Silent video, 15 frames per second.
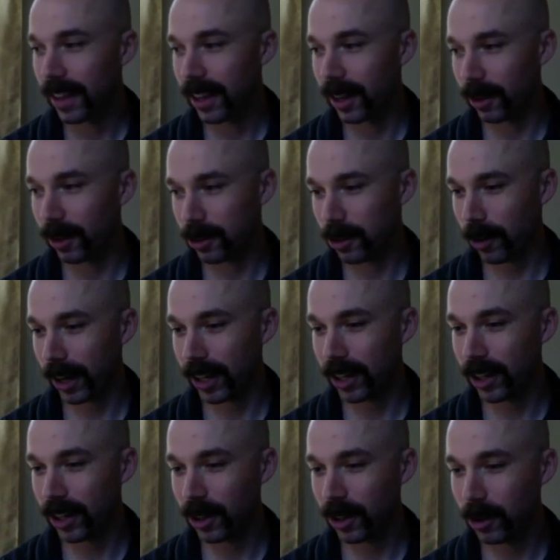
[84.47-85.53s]
So I
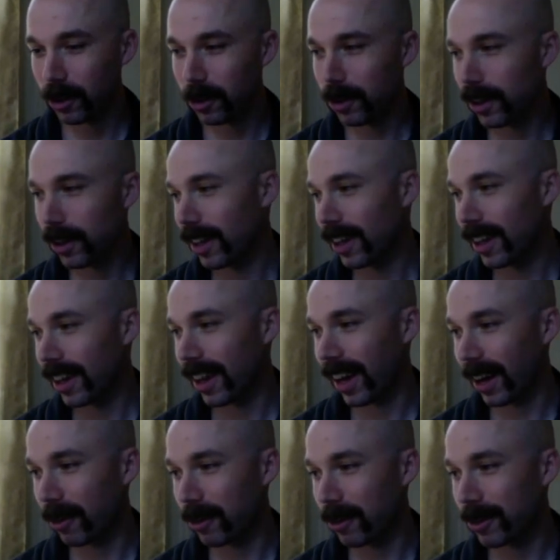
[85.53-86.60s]
knew
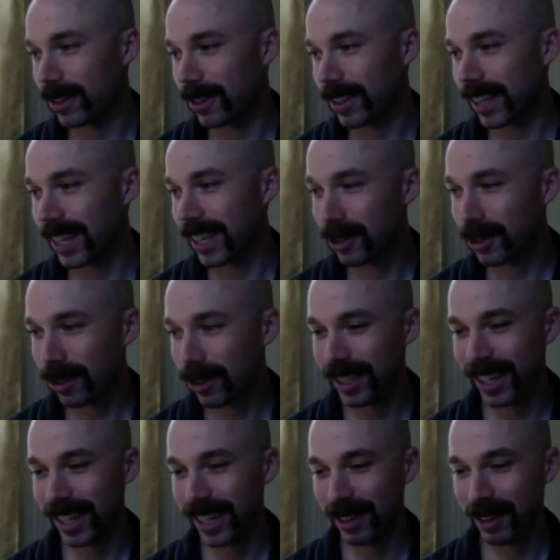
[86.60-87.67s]
I was interested
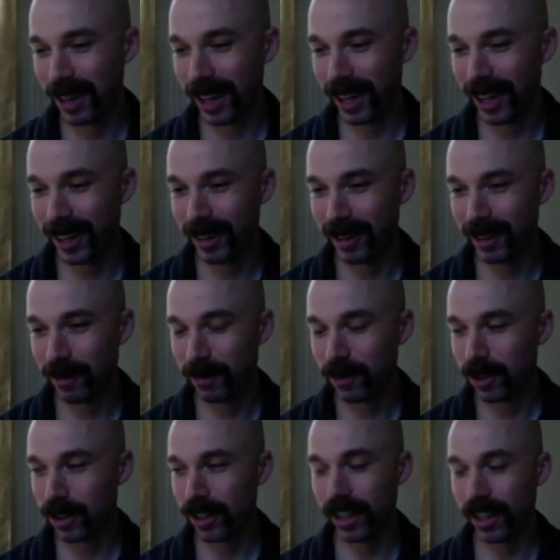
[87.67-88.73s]
in
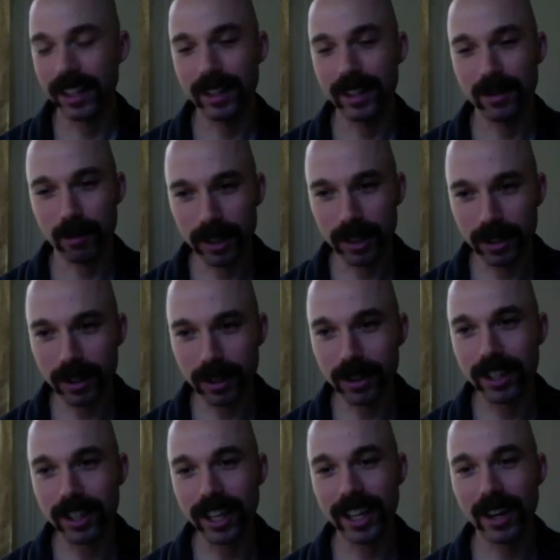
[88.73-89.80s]
at least
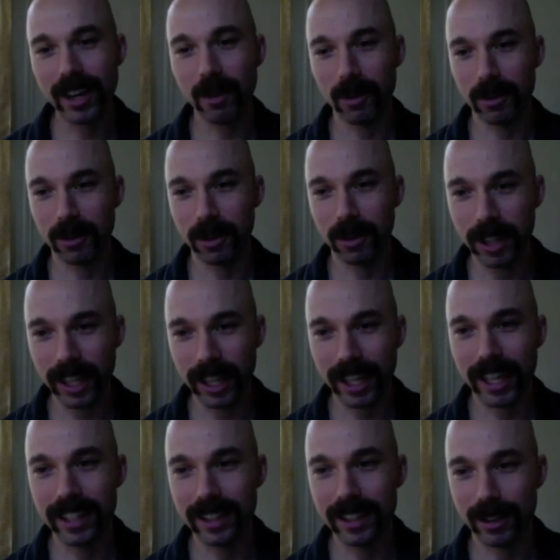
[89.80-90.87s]
researching or looking
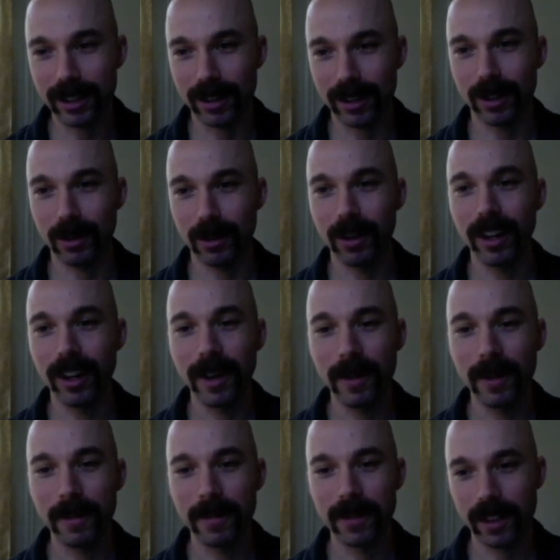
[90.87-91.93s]
into,
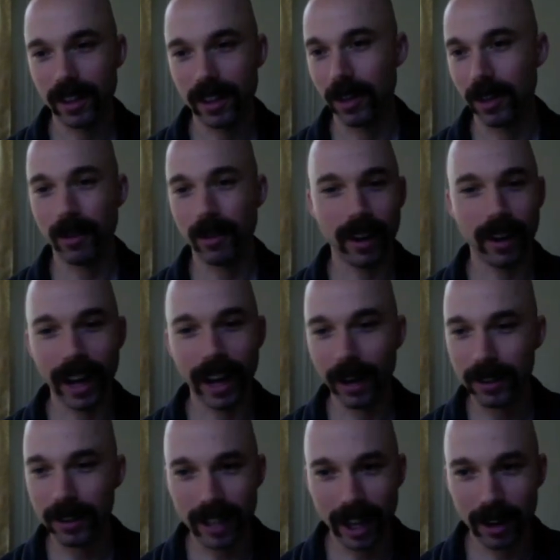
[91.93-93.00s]
how is
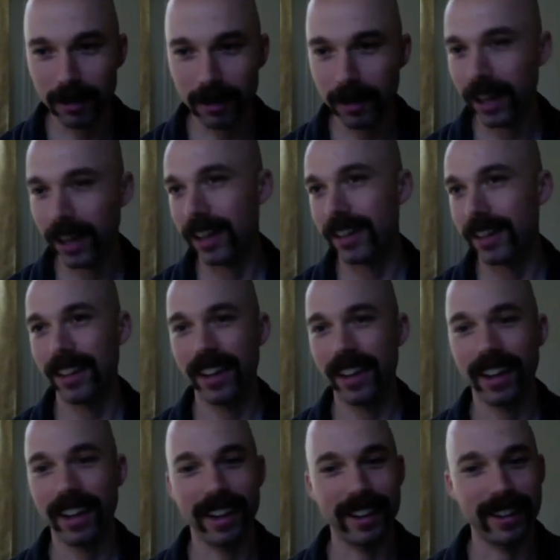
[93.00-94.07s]
sound made,
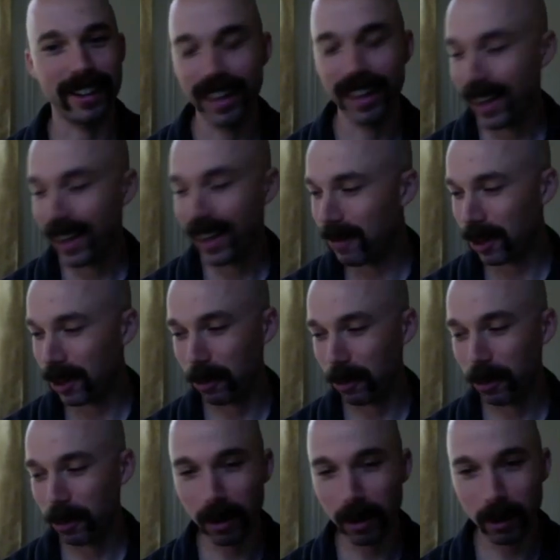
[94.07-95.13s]
and what
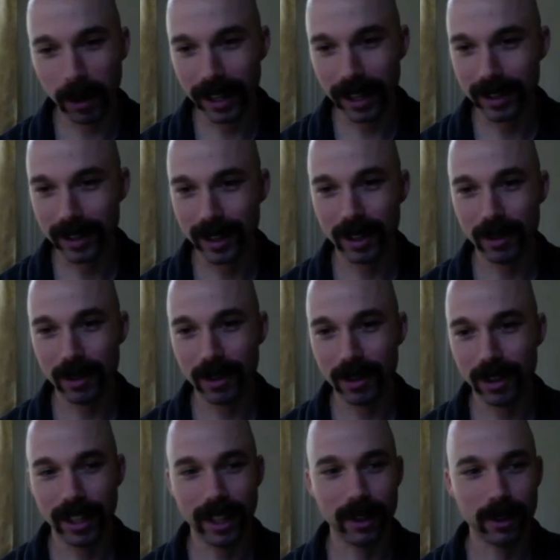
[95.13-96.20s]
are ways that you
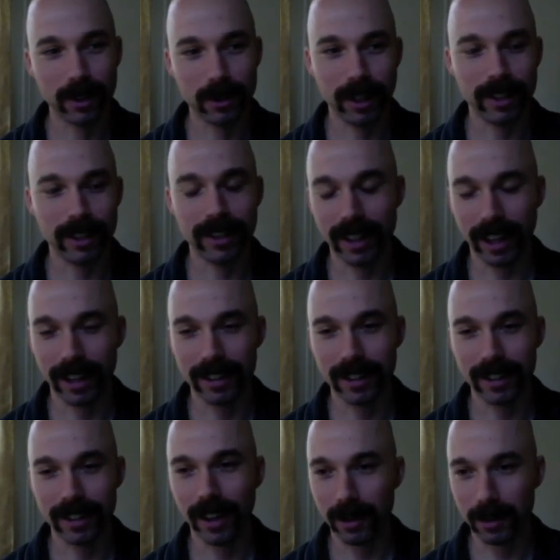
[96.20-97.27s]
could illustrate that to
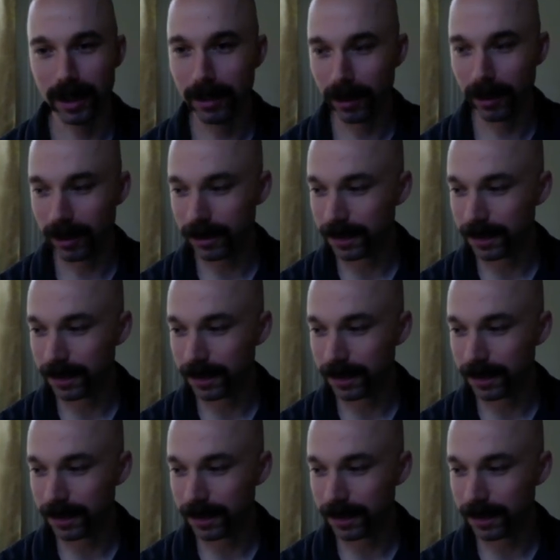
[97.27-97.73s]
other people.